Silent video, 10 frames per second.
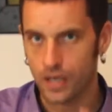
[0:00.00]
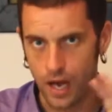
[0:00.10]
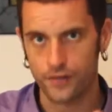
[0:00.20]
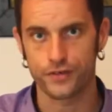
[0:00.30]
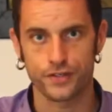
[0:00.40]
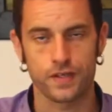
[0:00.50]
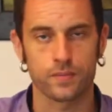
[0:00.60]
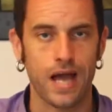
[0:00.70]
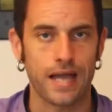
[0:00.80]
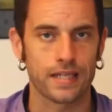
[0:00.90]
under
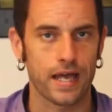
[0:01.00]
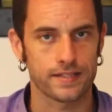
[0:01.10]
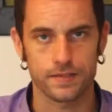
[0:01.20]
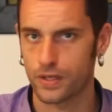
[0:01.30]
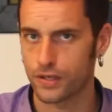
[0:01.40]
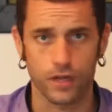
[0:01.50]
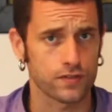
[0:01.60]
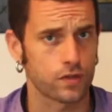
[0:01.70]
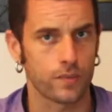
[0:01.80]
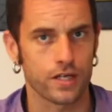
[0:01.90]
some guidelines, but not
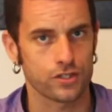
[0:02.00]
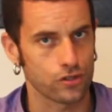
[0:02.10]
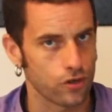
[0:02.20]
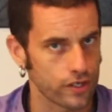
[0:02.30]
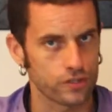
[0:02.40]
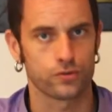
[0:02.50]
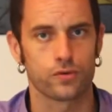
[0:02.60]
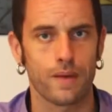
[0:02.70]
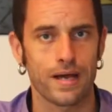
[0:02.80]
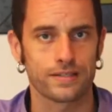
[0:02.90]
so much going into
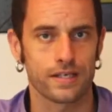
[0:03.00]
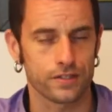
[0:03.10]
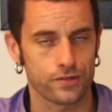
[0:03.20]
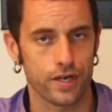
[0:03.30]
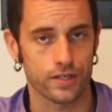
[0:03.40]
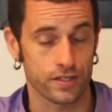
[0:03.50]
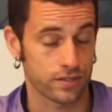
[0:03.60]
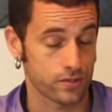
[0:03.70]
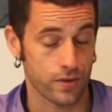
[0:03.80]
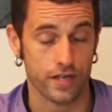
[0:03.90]
romantic
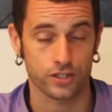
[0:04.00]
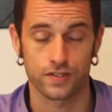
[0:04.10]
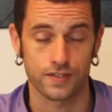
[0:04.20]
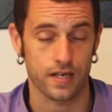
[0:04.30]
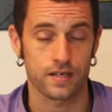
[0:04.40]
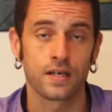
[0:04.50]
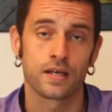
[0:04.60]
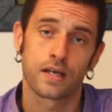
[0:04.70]
interactions and